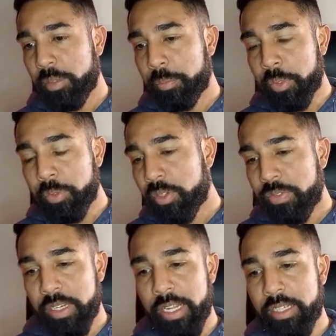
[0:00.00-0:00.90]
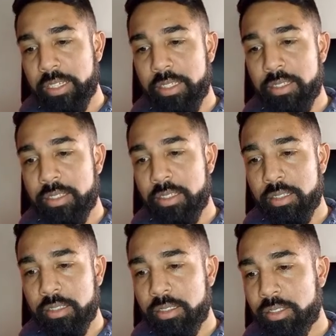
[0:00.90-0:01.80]
Bruno Fernandez
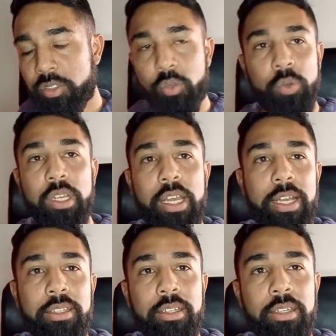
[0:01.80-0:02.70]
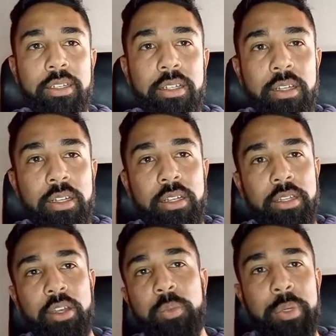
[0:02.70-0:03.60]
scoring a hat-trick,
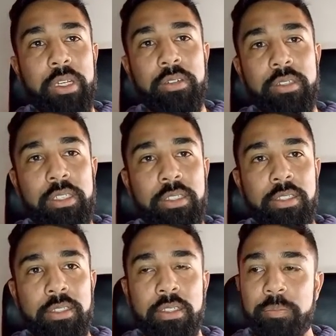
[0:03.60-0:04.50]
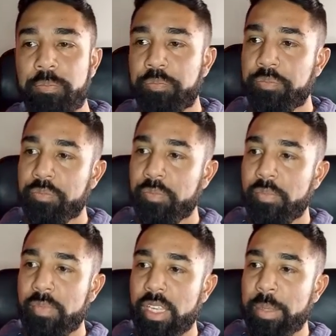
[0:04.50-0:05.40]
no penalties.
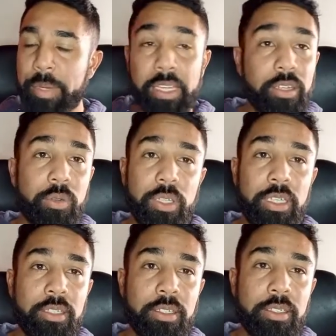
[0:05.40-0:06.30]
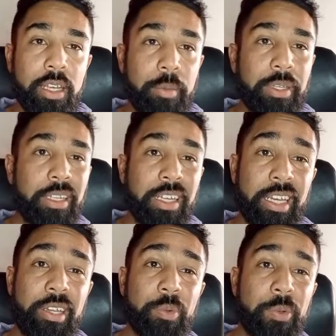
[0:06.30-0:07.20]
He made it look easy. I mean,
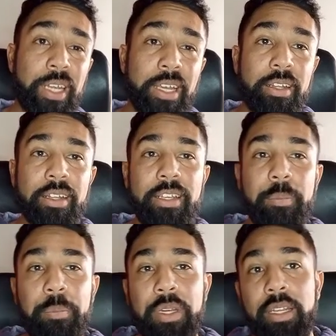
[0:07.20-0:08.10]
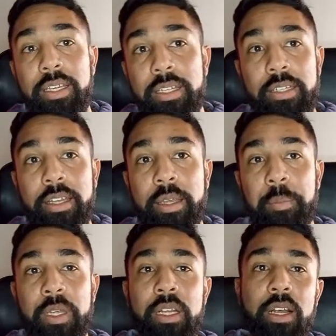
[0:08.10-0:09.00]
Greenwood had a brilliant game.
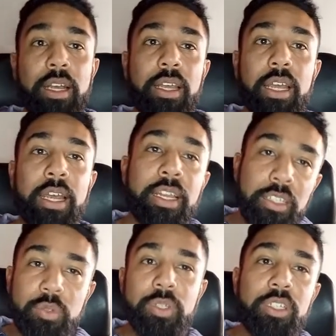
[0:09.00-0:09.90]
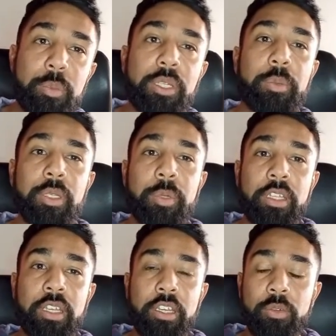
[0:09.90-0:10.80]
And I just want to speak a bit about
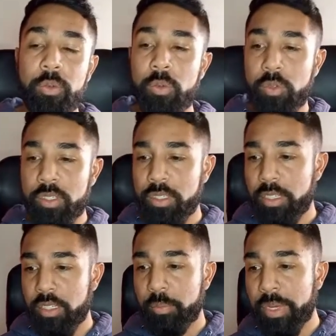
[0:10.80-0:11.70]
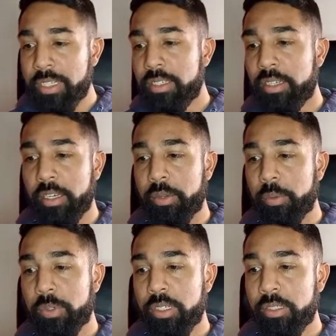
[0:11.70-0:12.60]
Greenwood because Maxine
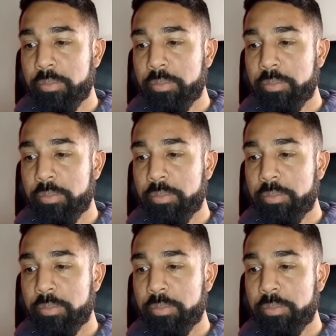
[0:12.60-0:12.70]
Greenwood,